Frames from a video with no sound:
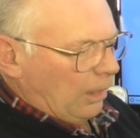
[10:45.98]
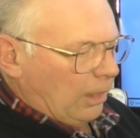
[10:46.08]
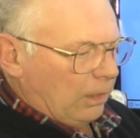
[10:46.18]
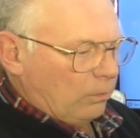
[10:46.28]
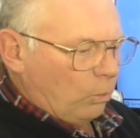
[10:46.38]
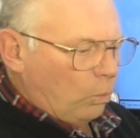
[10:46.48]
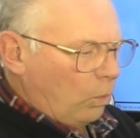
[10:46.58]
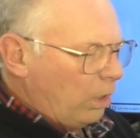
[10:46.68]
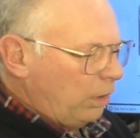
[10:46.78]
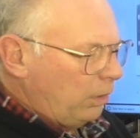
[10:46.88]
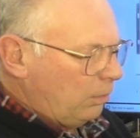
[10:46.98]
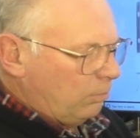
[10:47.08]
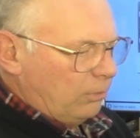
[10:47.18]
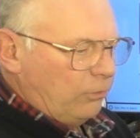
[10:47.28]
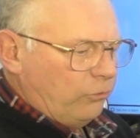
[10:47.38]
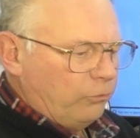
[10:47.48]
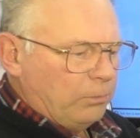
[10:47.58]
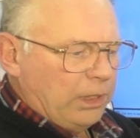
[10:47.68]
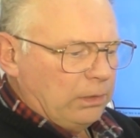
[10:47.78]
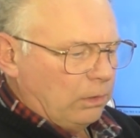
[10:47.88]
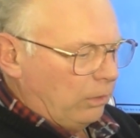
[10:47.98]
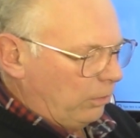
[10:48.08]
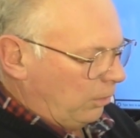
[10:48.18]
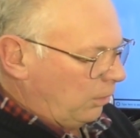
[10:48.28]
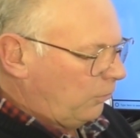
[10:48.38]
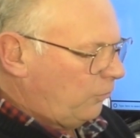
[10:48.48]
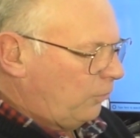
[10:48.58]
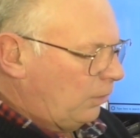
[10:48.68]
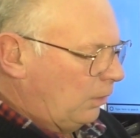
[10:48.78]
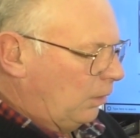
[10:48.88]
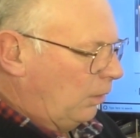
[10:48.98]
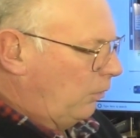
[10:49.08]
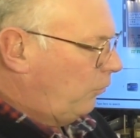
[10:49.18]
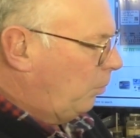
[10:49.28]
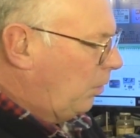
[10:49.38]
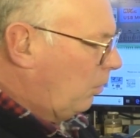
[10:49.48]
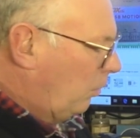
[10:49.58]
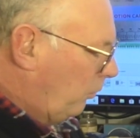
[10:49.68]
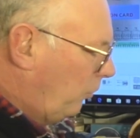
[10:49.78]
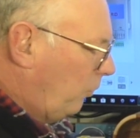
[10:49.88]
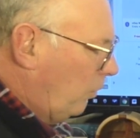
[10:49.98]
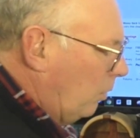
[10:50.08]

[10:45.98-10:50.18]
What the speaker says: And why this is made like this is because